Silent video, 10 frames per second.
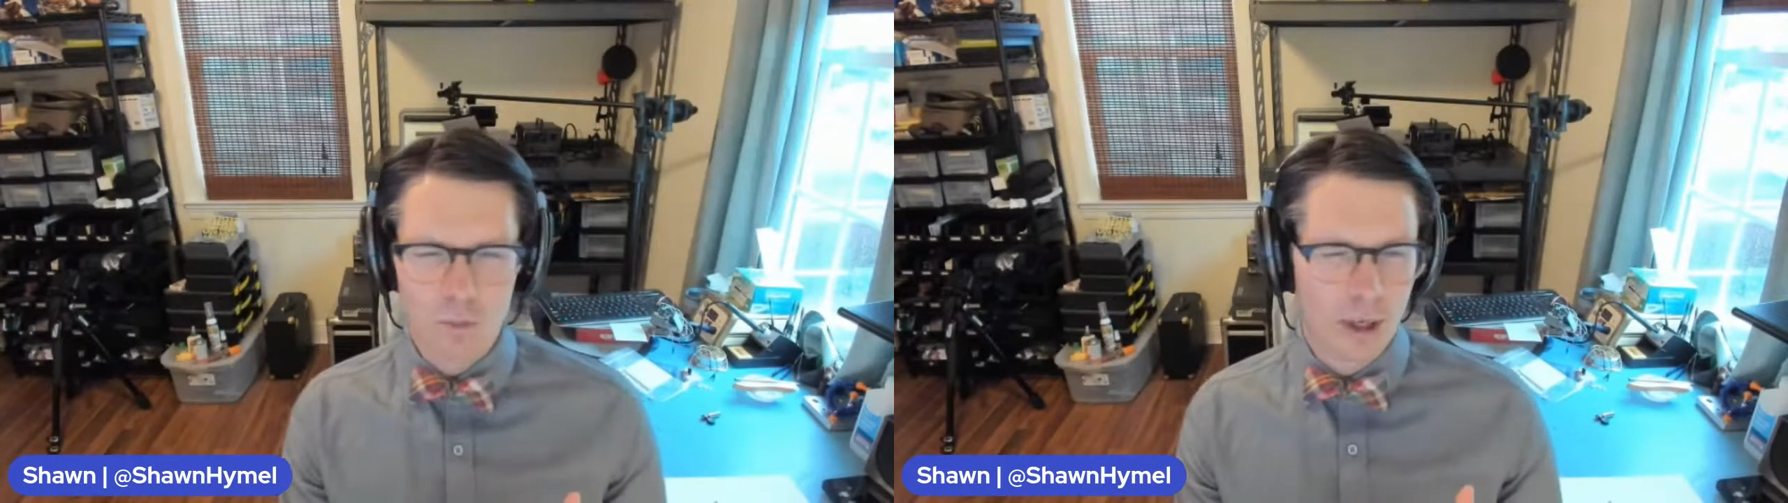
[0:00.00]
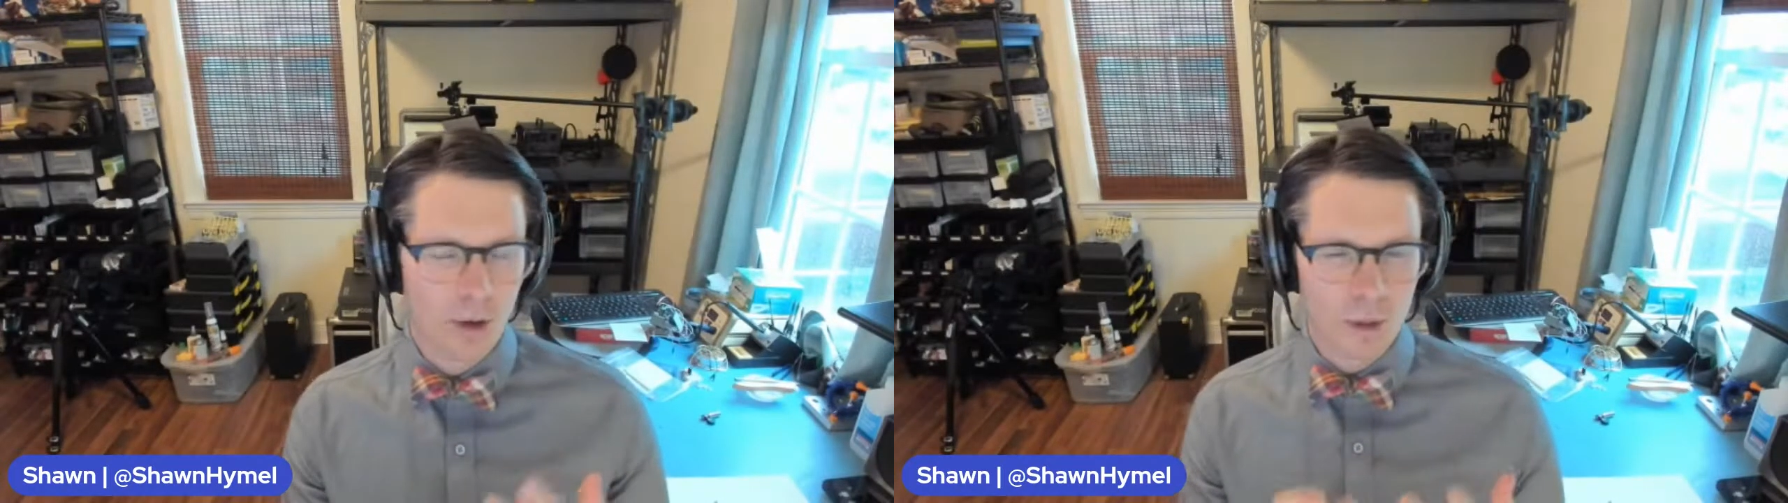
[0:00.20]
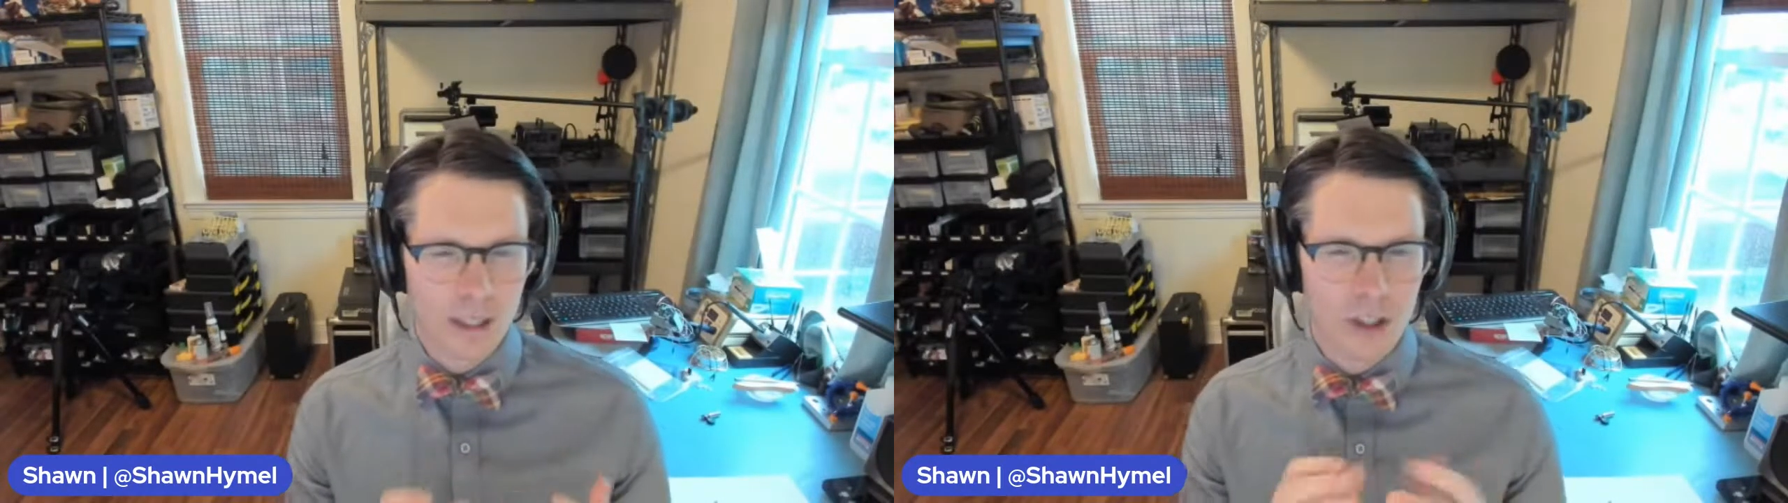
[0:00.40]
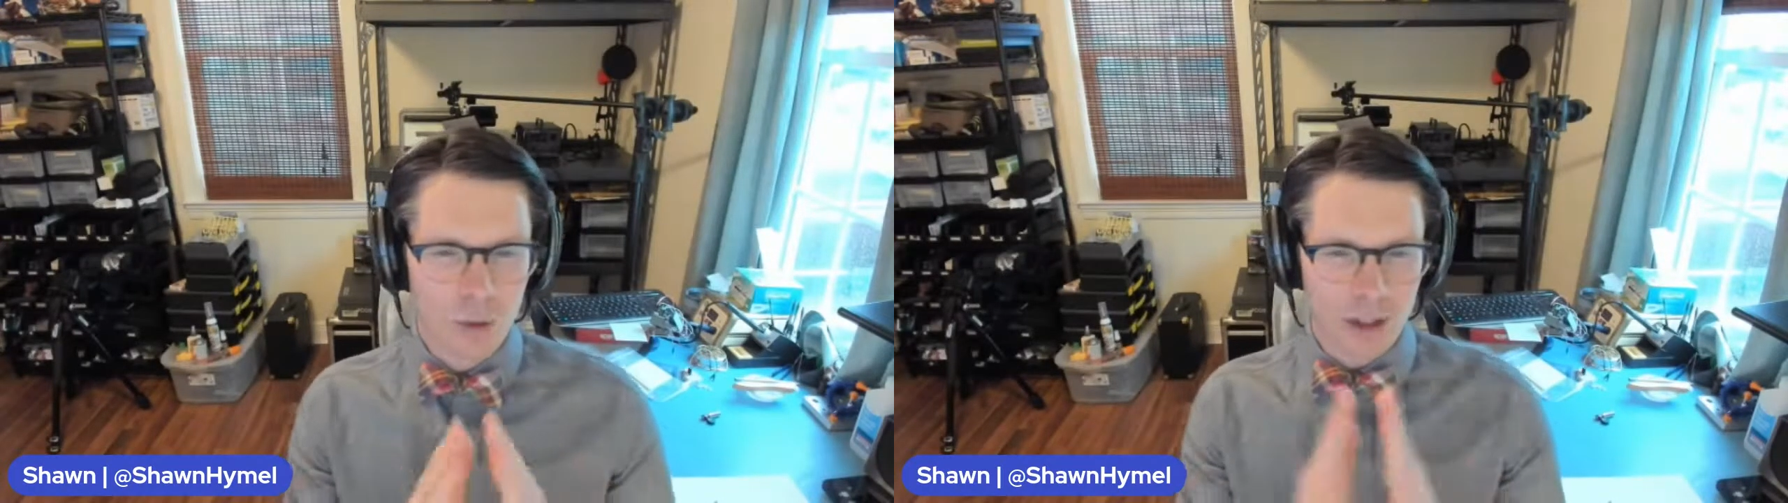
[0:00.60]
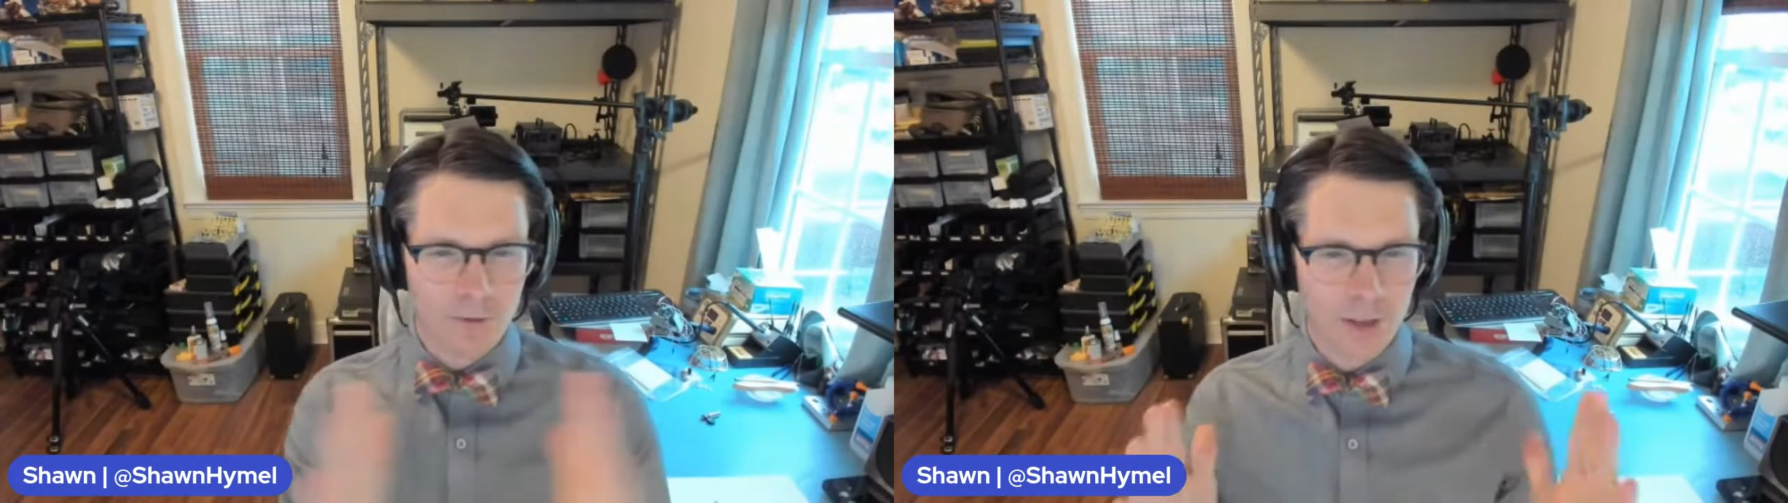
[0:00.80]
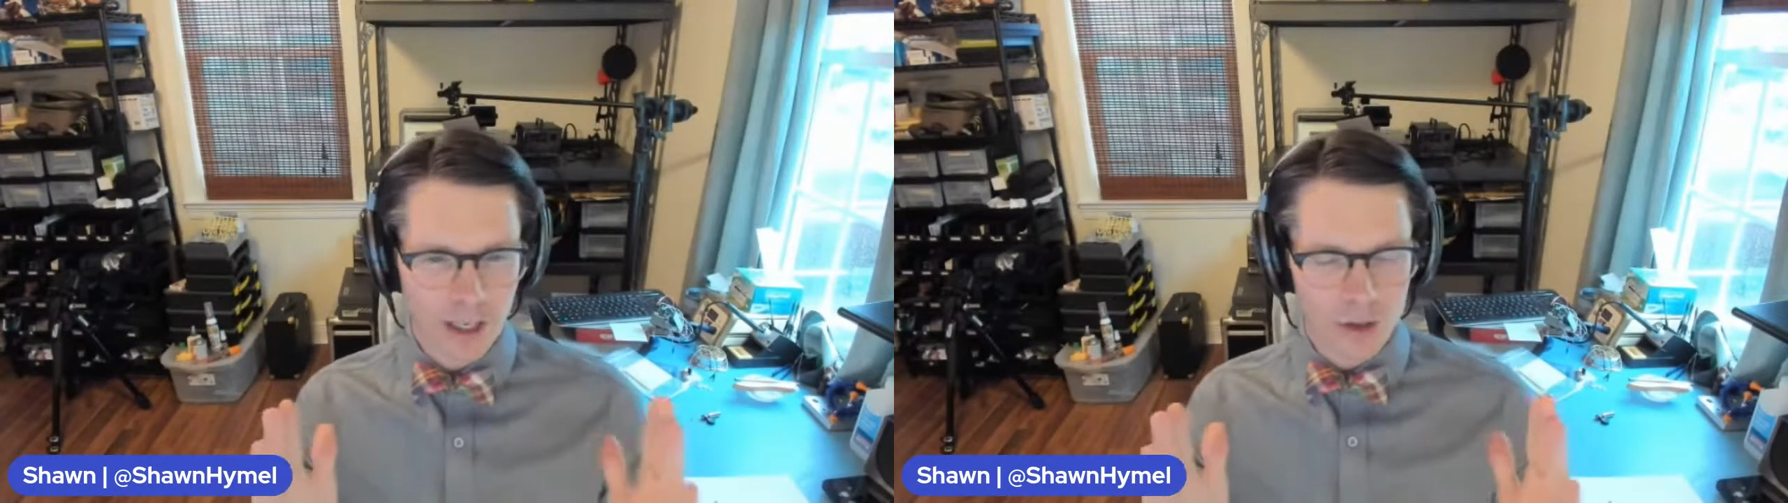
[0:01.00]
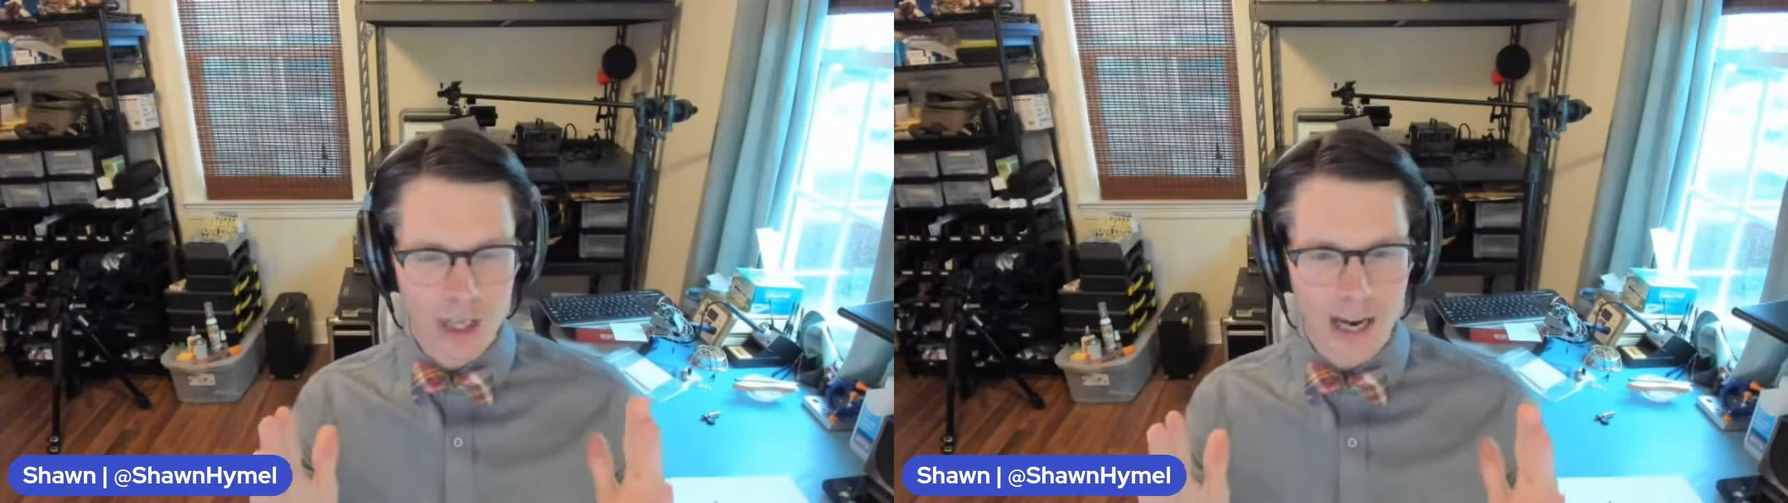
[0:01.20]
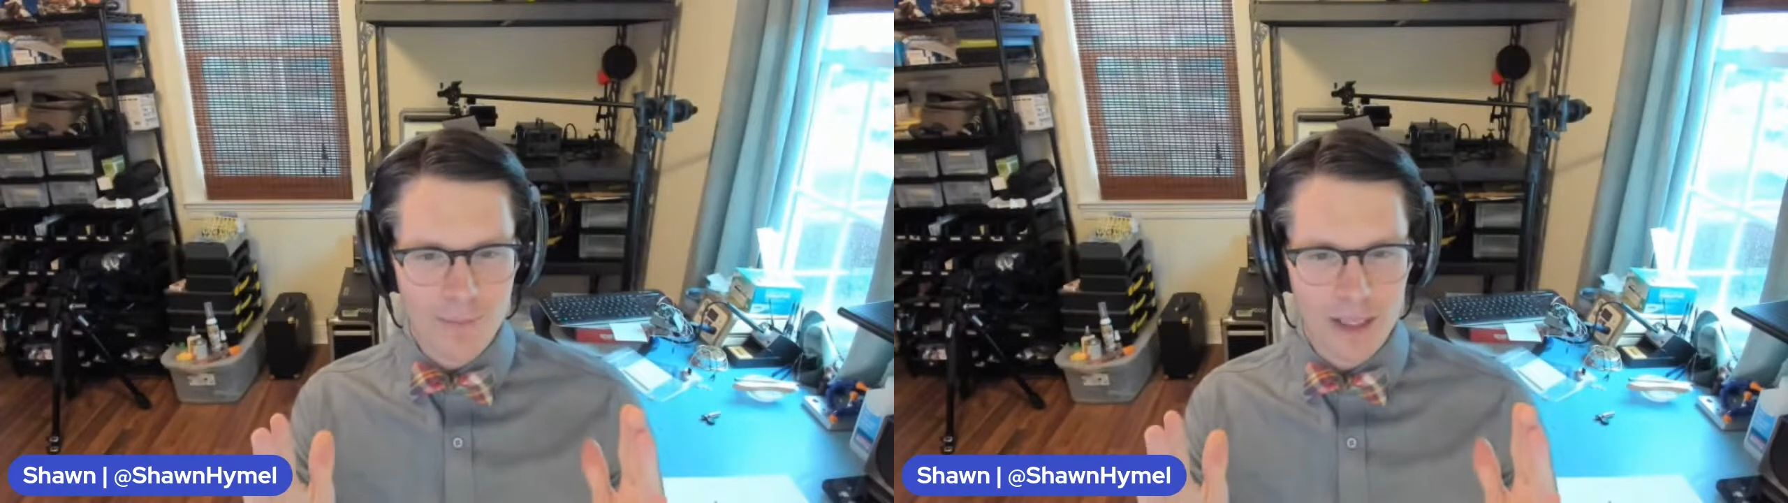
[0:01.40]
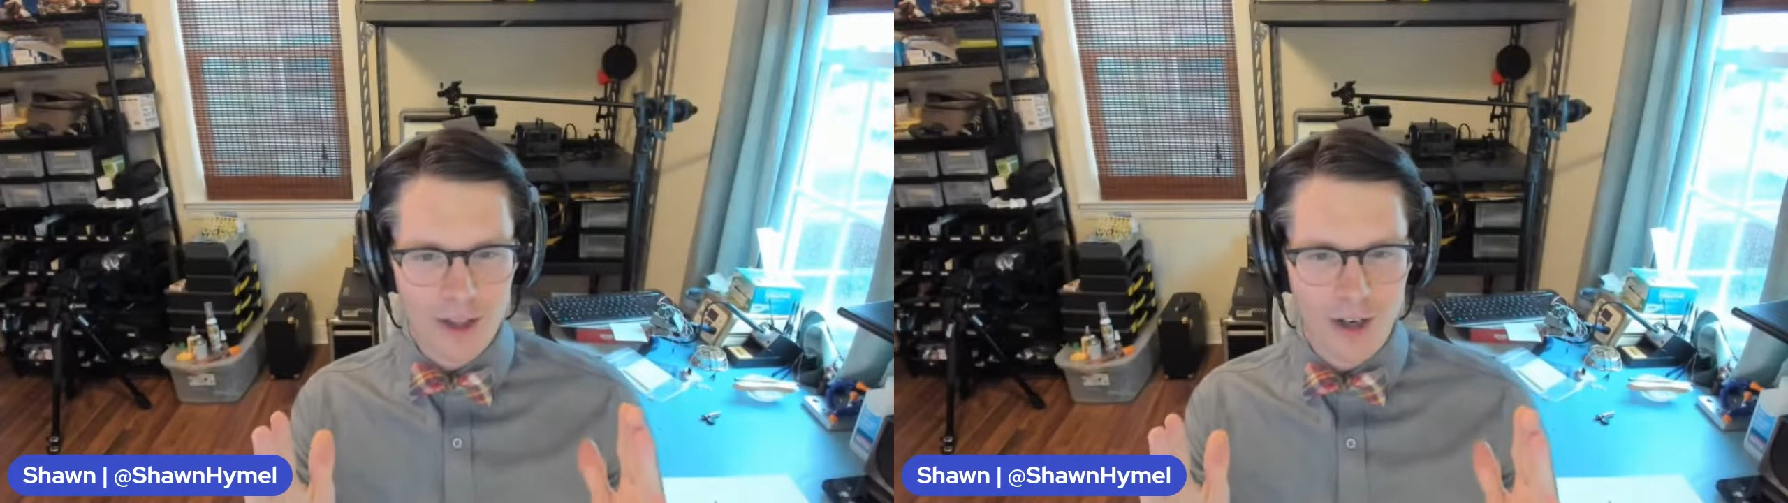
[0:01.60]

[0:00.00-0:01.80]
We don't really do it to video segments,